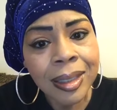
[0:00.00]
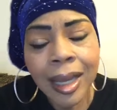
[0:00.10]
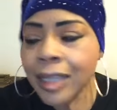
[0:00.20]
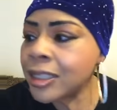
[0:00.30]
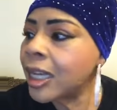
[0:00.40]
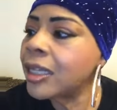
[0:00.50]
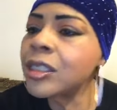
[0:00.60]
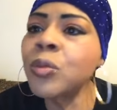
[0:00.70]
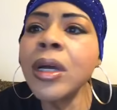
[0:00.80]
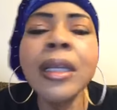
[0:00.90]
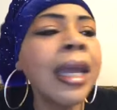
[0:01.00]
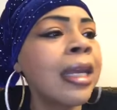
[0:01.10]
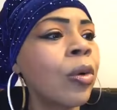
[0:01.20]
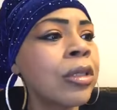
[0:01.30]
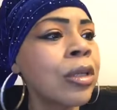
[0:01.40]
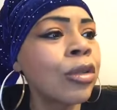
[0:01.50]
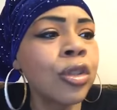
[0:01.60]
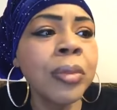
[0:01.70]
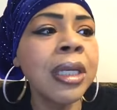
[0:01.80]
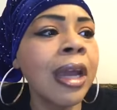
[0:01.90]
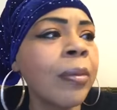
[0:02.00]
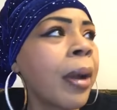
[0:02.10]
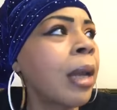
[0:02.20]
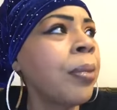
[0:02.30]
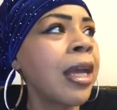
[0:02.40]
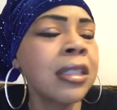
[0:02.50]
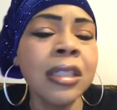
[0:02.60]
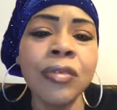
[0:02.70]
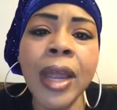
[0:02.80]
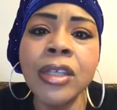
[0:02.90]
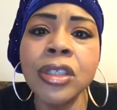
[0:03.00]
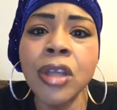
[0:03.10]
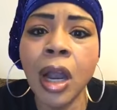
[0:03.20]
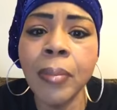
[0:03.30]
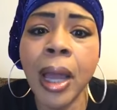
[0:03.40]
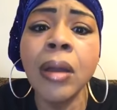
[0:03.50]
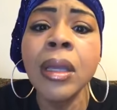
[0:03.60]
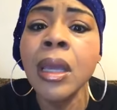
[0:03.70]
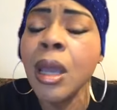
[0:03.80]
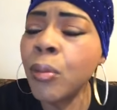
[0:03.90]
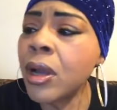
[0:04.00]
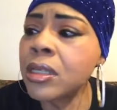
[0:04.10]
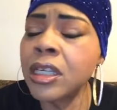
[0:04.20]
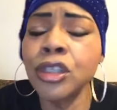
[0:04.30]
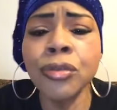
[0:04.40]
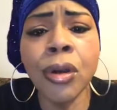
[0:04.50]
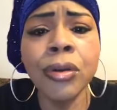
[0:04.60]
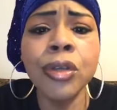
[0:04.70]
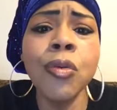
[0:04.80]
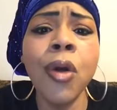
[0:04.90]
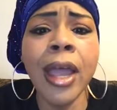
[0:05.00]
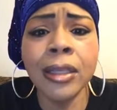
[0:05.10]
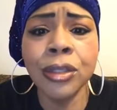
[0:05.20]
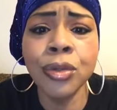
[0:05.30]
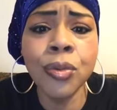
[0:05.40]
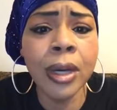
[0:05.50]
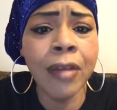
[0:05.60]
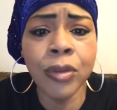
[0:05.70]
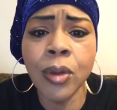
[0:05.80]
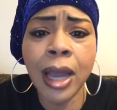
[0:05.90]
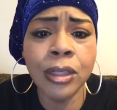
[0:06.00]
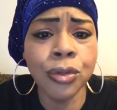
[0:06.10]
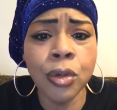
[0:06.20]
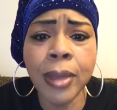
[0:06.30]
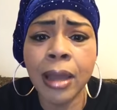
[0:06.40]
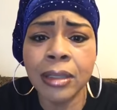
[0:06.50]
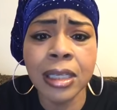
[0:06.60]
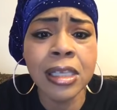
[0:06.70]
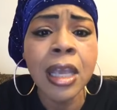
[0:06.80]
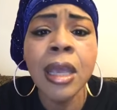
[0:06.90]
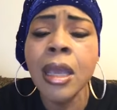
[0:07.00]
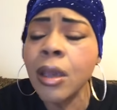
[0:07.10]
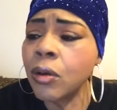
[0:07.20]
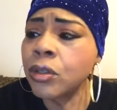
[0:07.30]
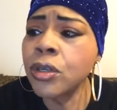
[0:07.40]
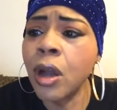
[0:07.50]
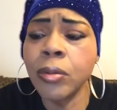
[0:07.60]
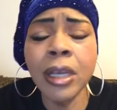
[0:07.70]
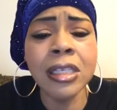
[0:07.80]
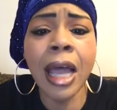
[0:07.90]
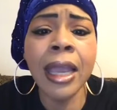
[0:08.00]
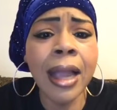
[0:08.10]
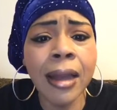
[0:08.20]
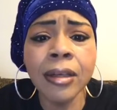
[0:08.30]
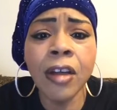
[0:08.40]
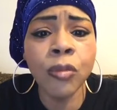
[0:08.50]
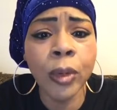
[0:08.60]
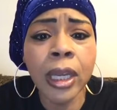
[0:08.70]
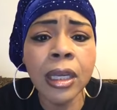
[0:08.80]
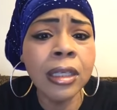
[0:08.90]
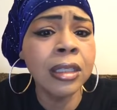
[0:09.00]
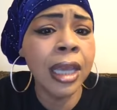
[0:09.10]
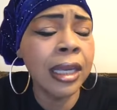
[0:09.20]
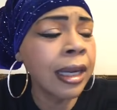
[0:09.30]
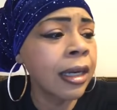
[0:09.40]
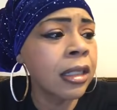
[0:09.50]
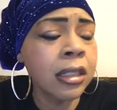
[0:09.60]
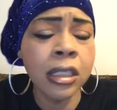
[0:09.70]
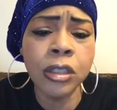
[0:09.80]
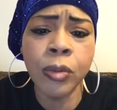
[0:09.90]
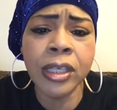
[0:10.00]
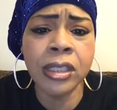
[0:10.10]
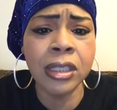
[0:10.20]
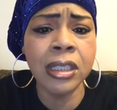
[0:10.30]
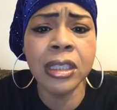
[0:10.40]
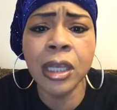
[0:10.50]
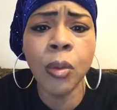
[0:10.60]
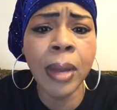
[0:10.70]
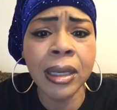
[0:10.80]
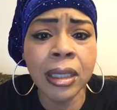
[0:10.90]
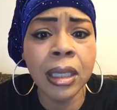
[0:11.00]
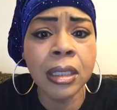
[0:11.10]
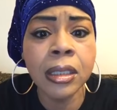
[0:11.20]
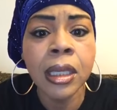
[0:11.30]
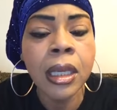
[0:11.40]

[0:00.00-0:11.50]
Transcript: I seen this one lady on social media, everybody passing it around. She talking about President Trump. You going to have to do whatever you got to do about this, because I ain't got enough weed to take care of this situation and deal with my kids.